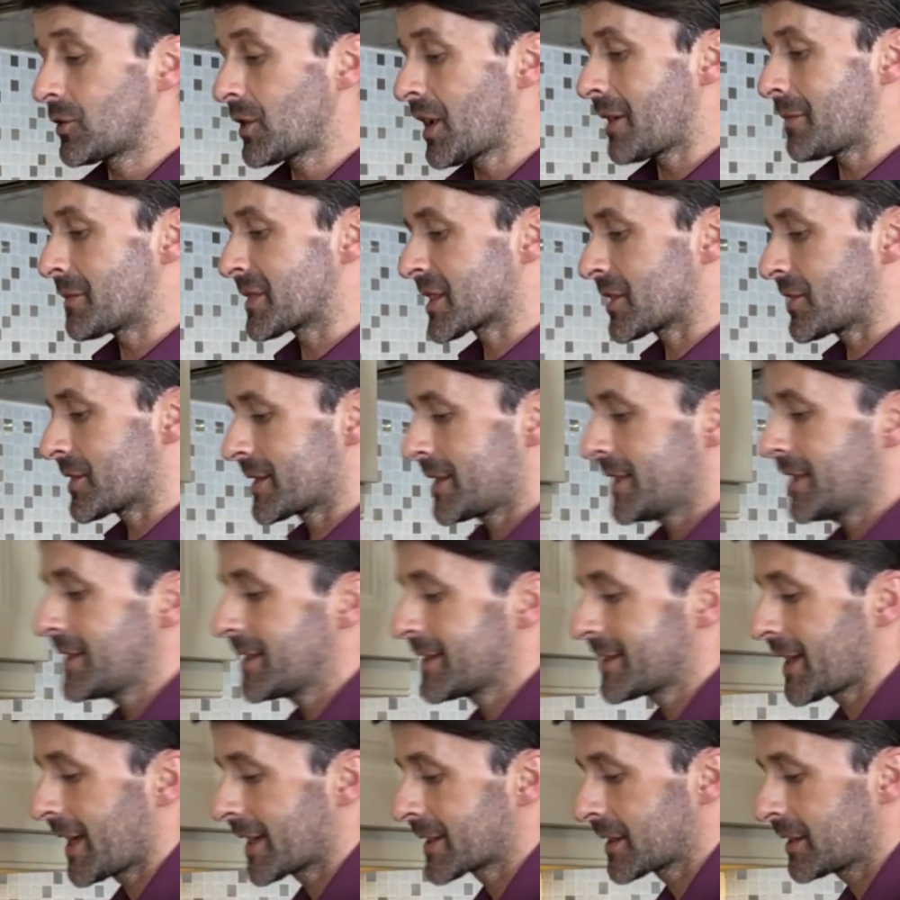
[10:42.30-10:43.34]
grams, because this
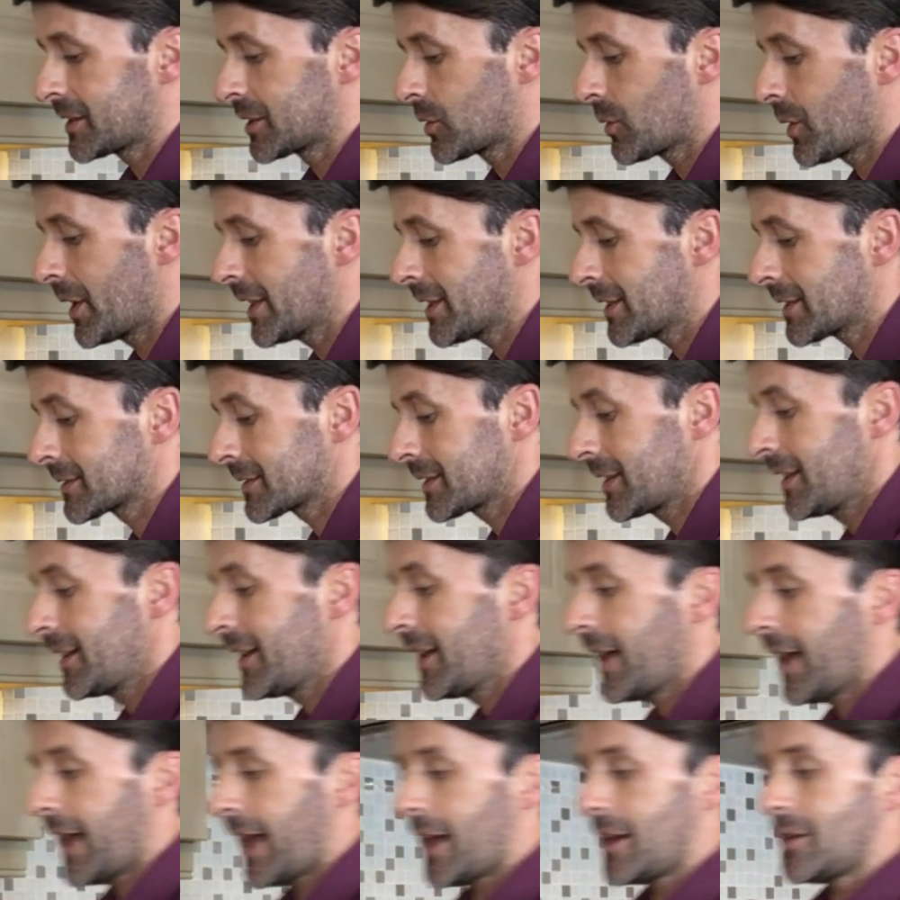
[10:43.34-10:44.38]
is actually quite
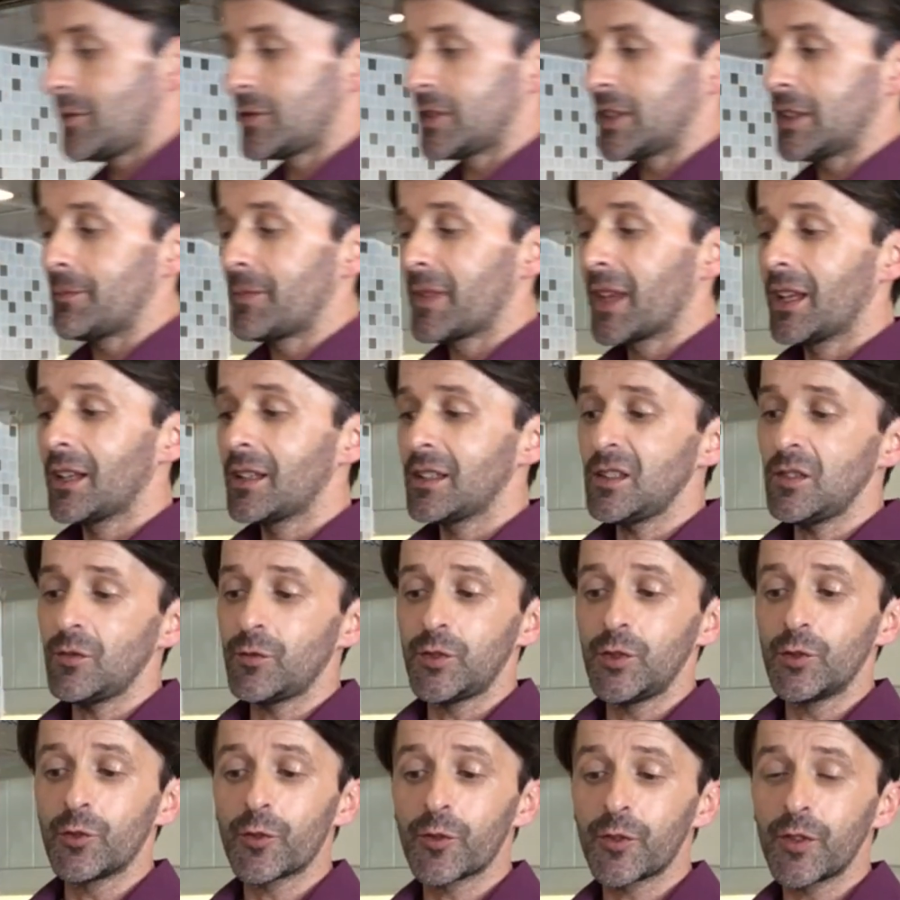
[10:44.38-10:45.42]
heavy. If
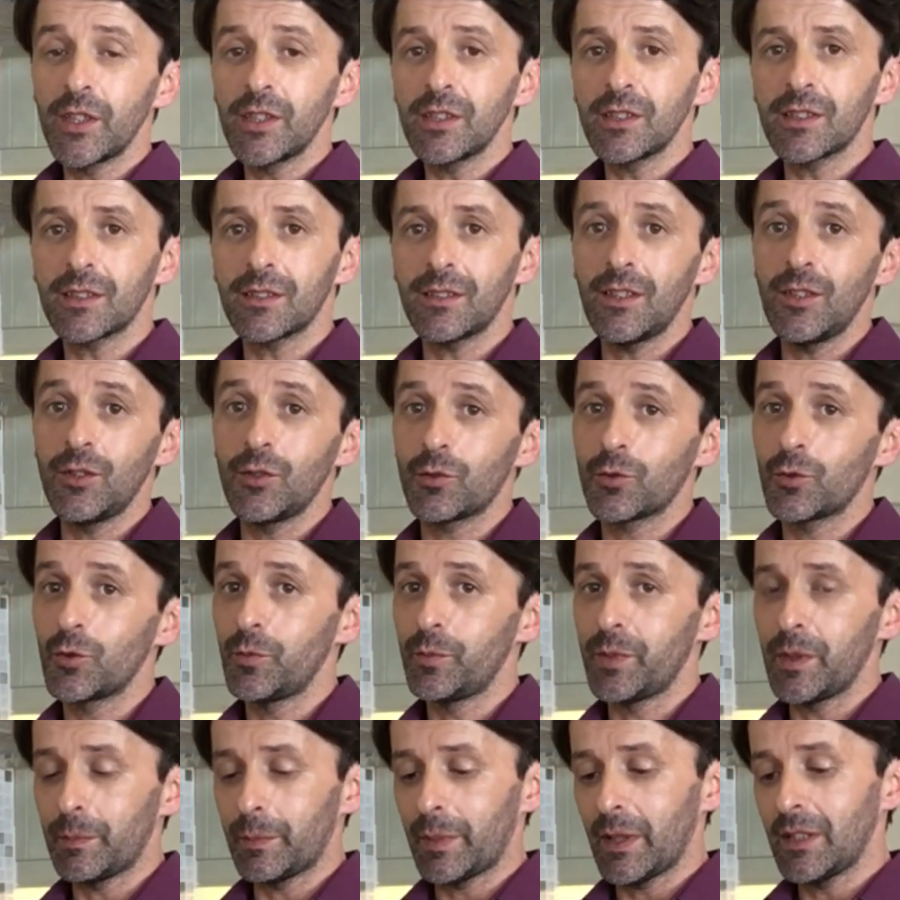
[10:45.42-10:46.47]
you think you could
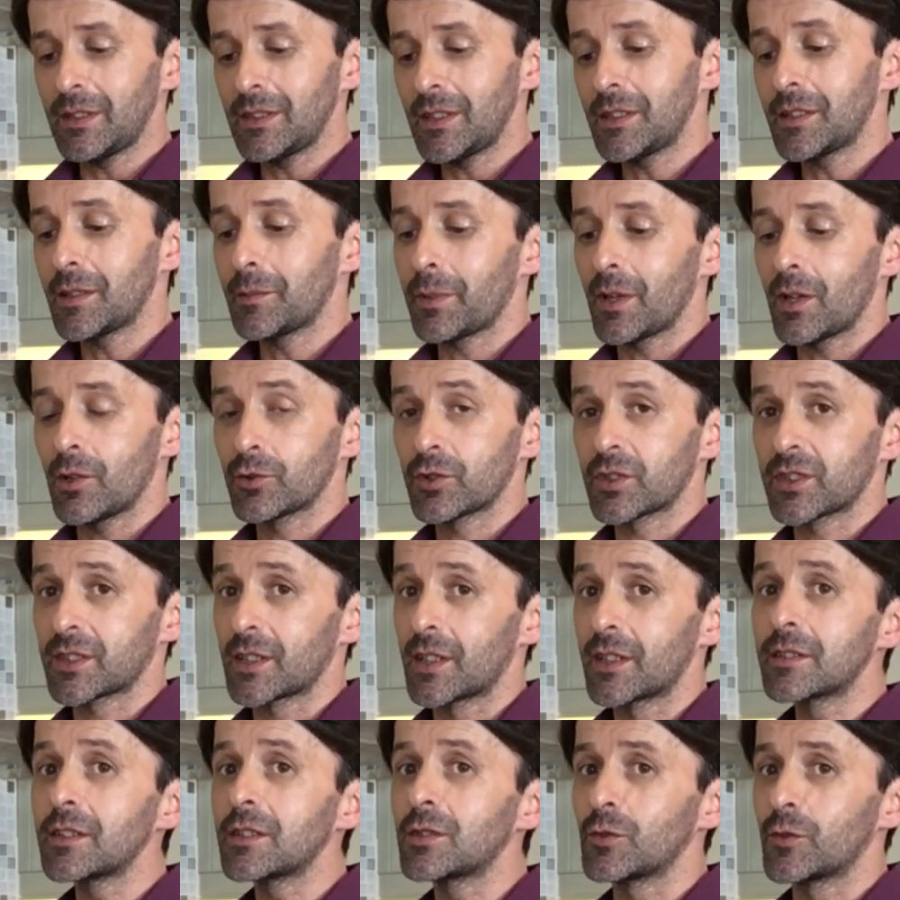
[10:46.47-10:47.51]
be paying about
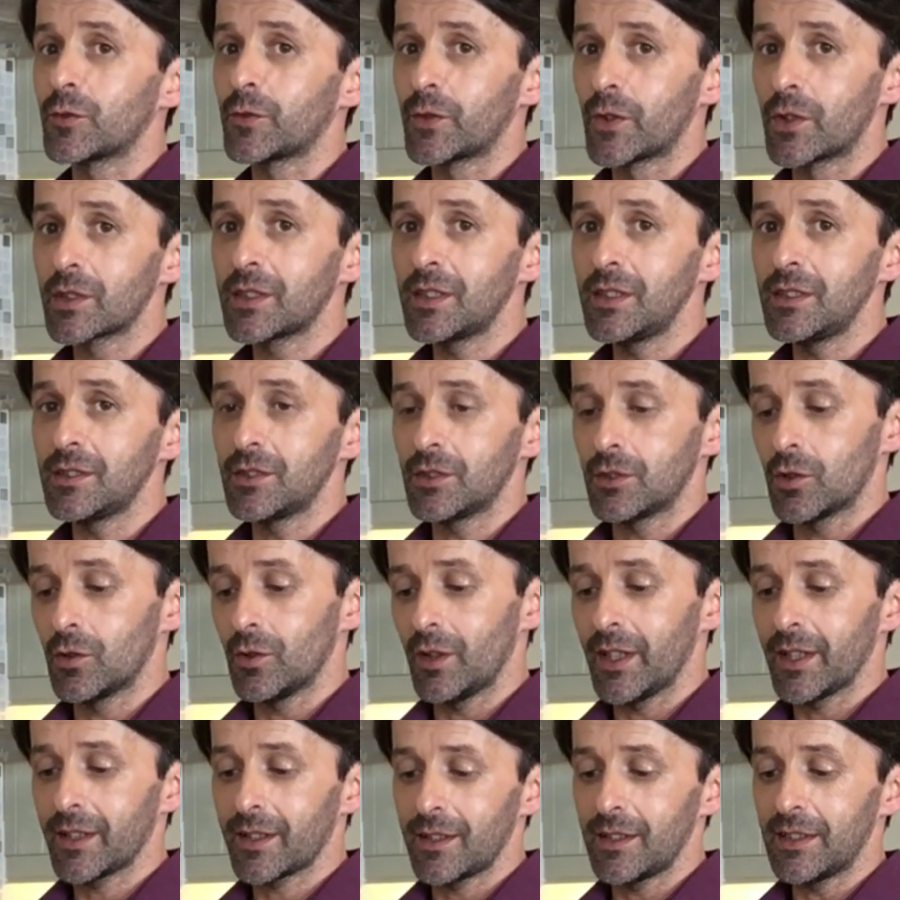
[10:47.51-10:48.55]
30 to 40
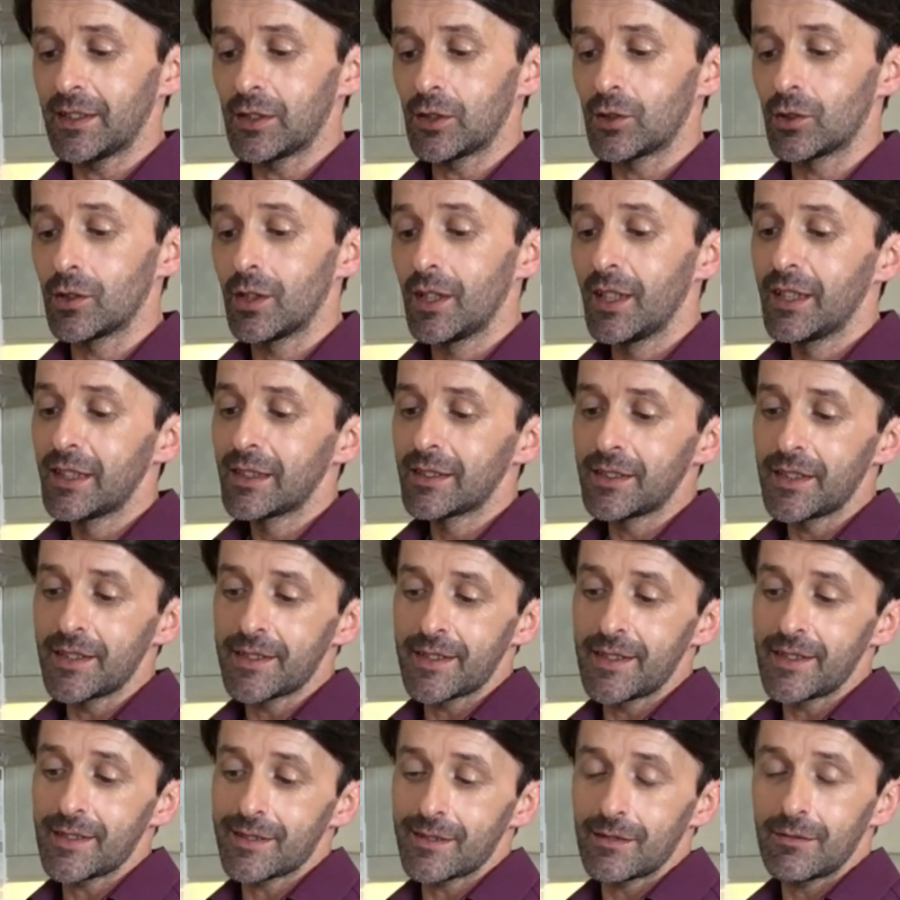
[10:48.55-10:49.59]
euro a kilo,
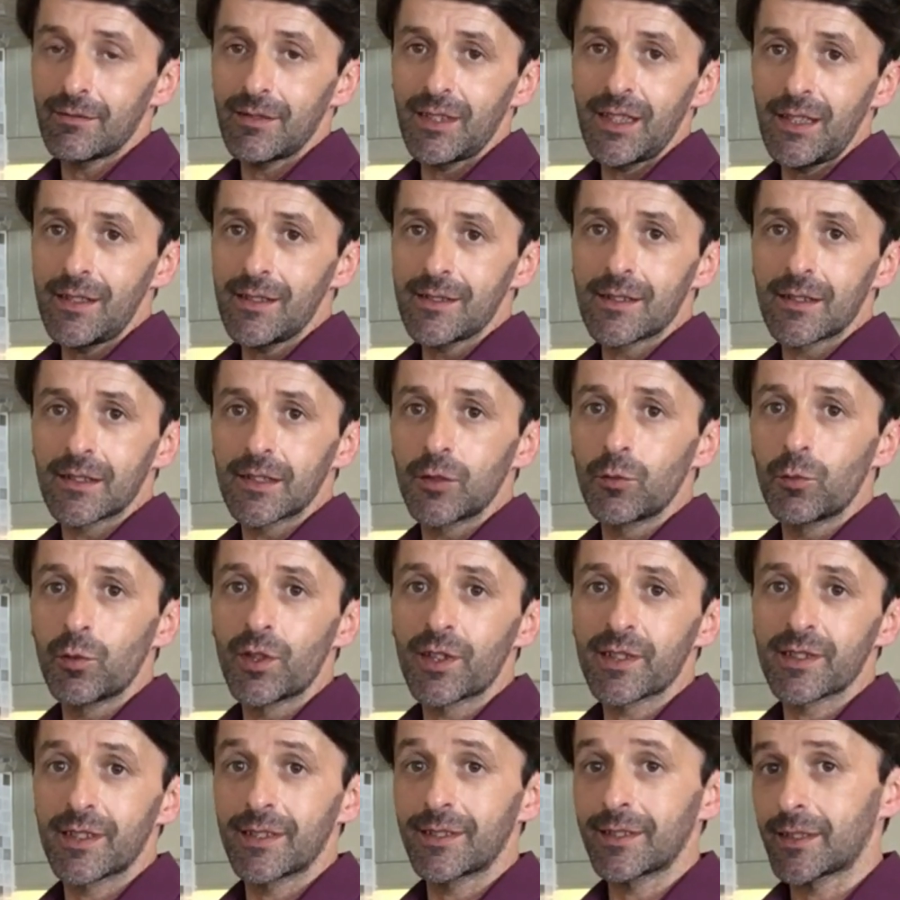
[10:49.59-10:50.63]
this is easily
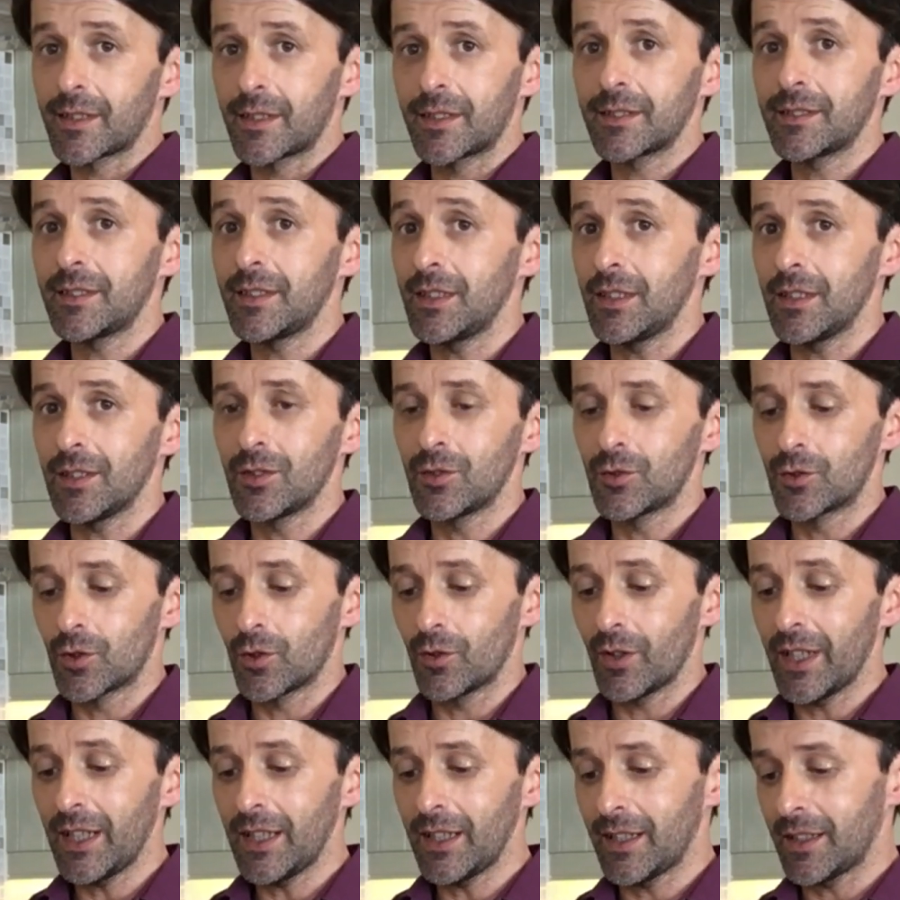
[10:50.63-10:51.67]
worth 30
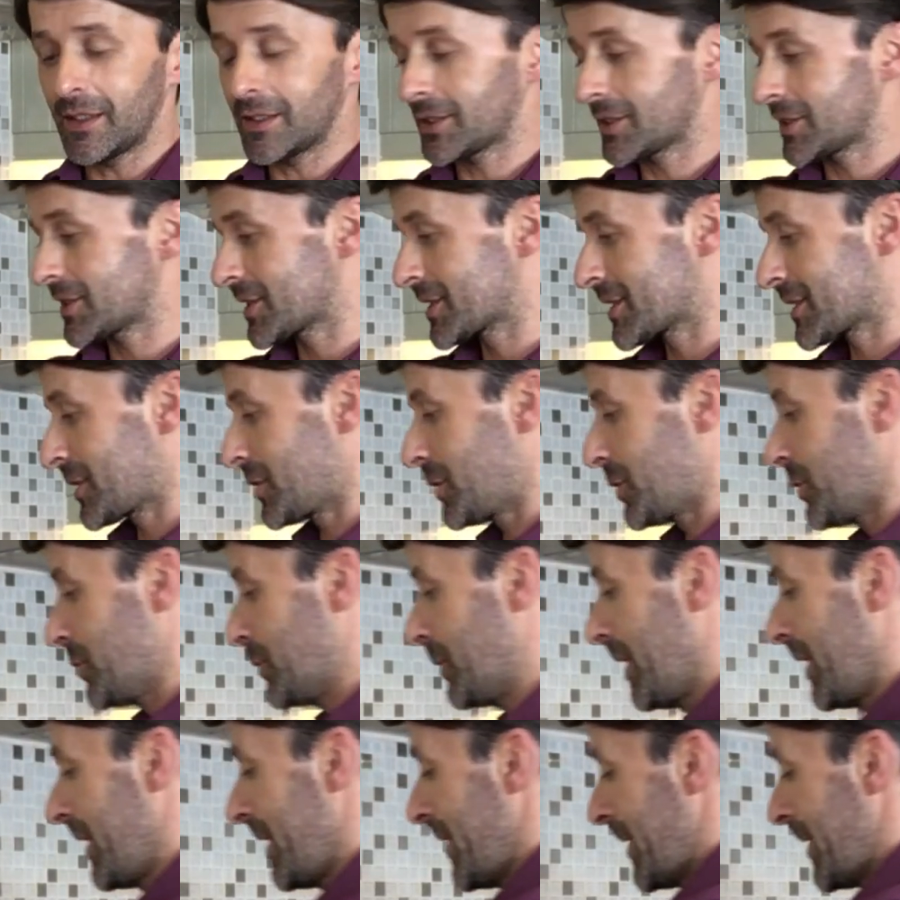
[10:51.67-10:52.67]
euro each. So